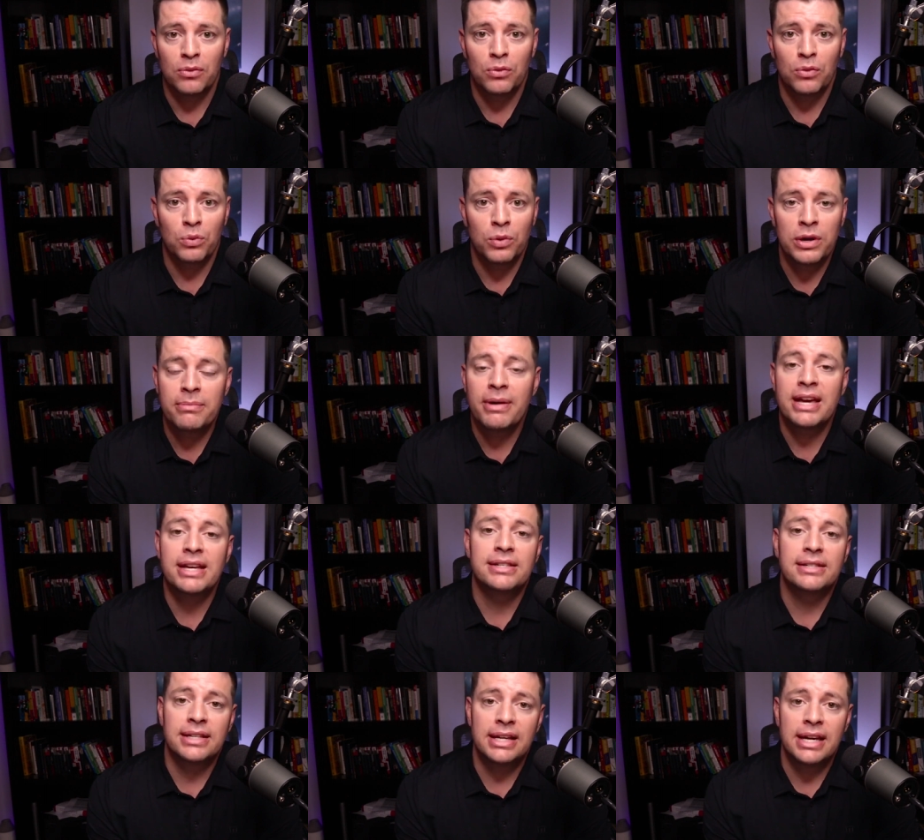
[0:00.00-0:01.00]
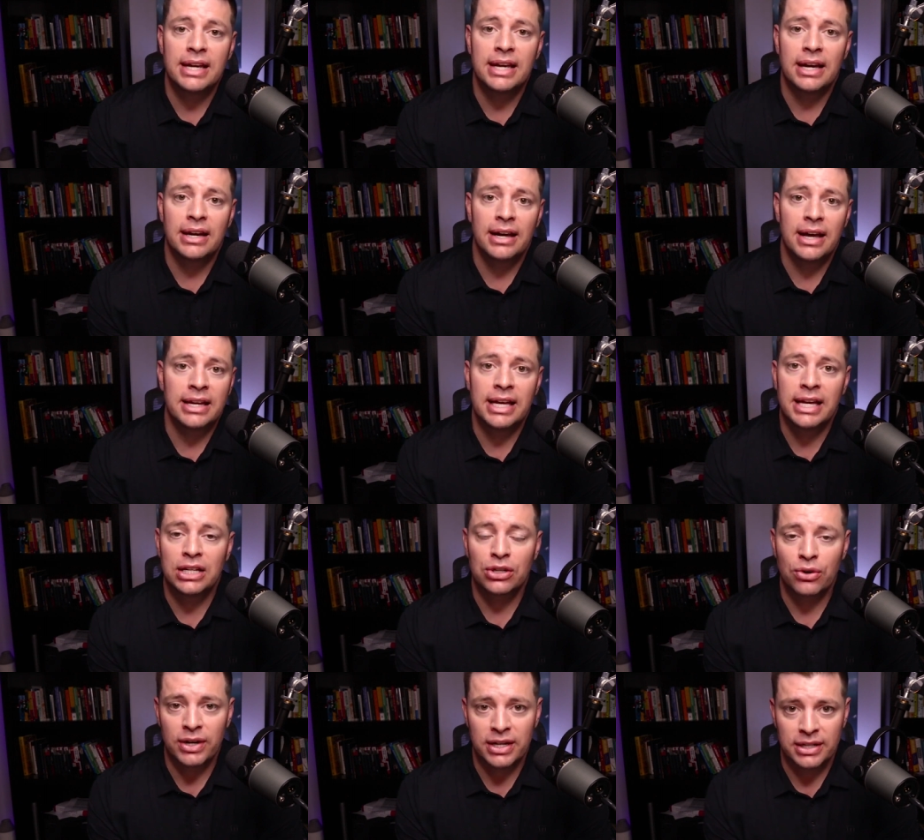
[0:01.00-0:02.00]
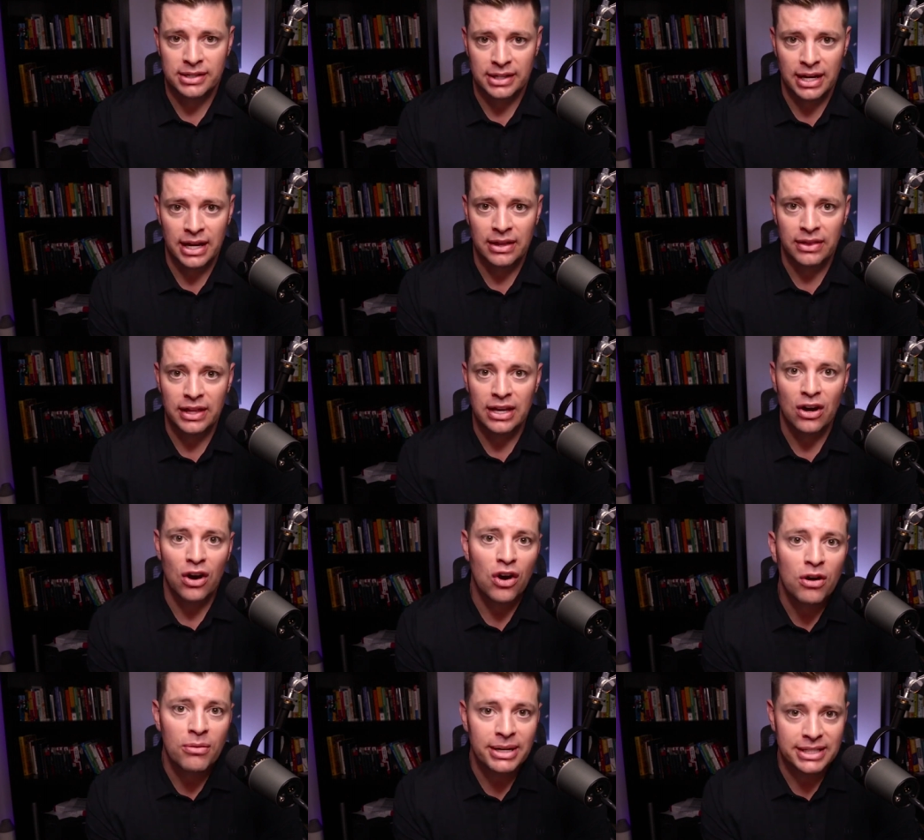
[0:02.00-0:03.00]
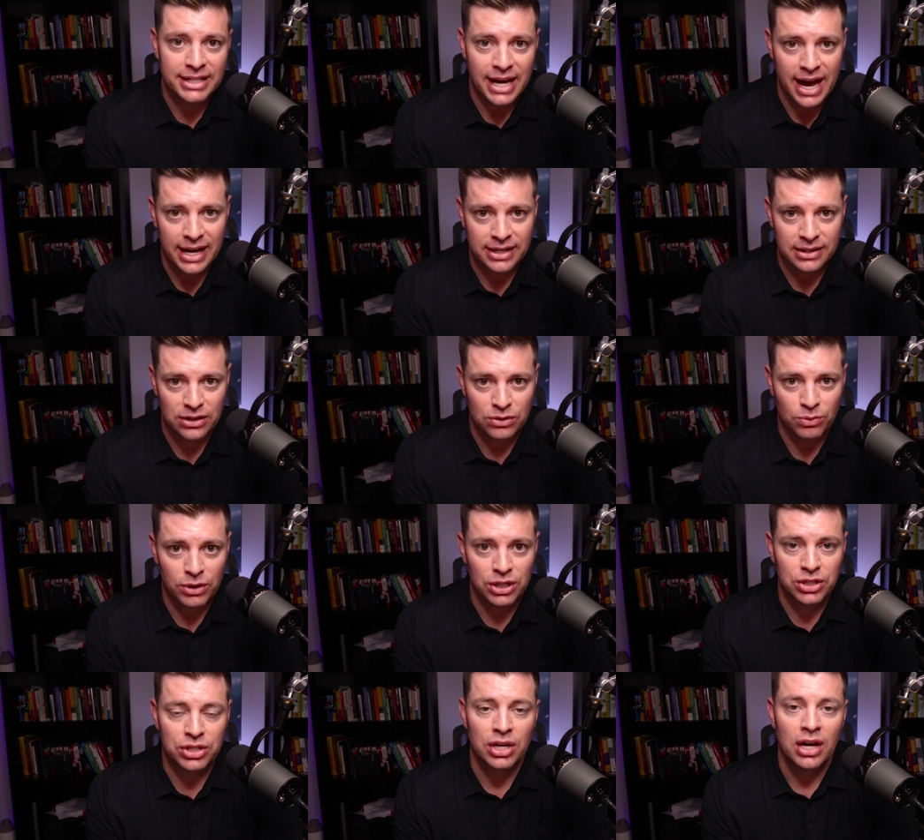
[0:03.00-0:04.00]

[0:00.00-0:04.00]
we may see an increase in the IRMAA taxes, which